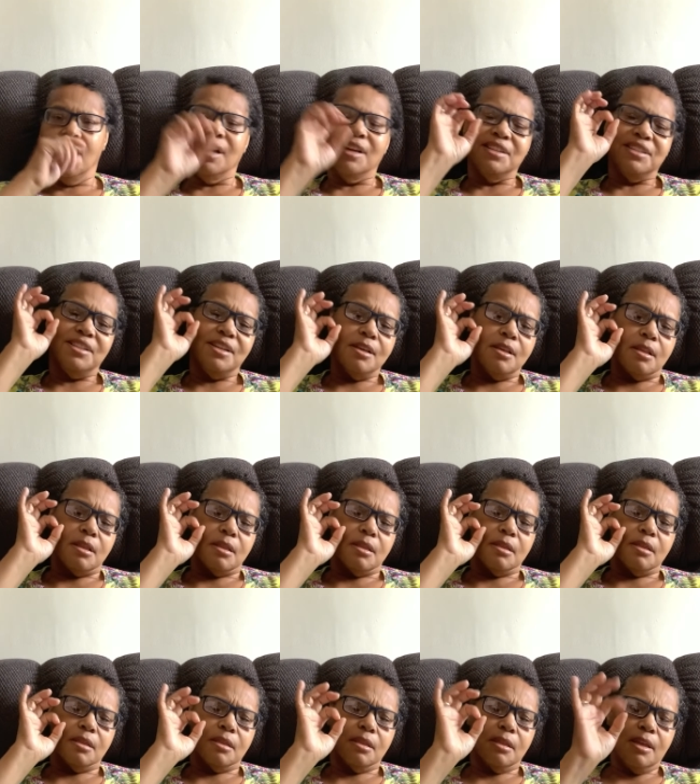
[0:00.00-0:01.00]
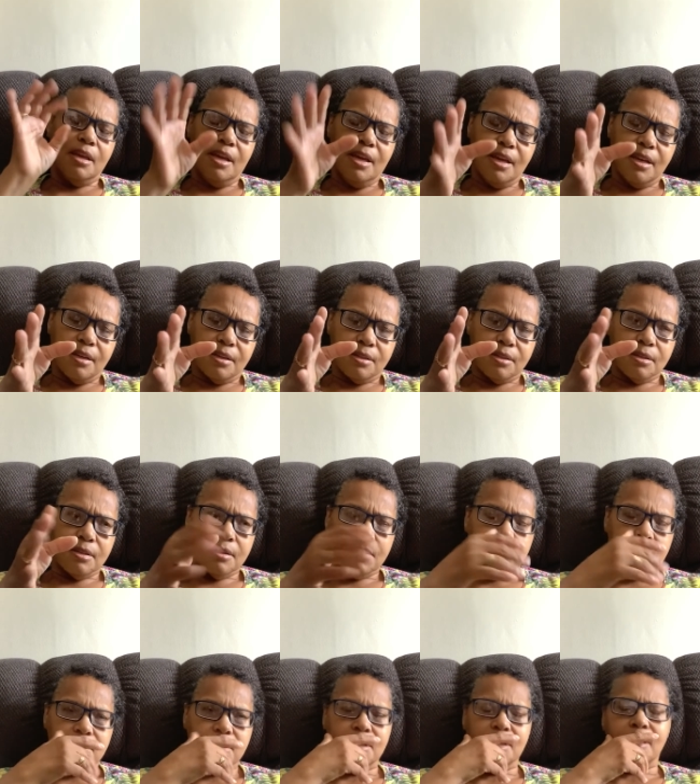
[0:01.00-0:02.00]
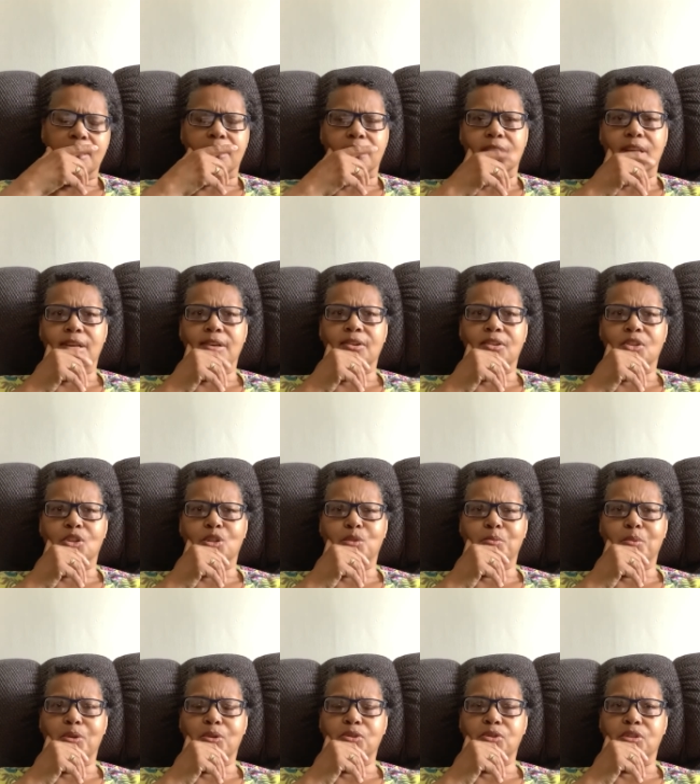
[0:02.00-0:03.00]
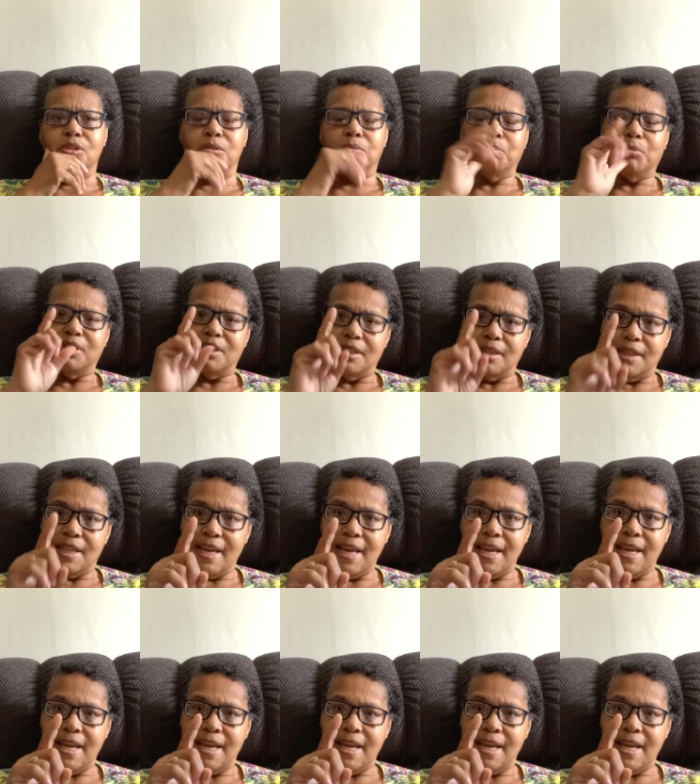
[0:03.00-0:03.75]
She thinks she didn't kill this person, but the thing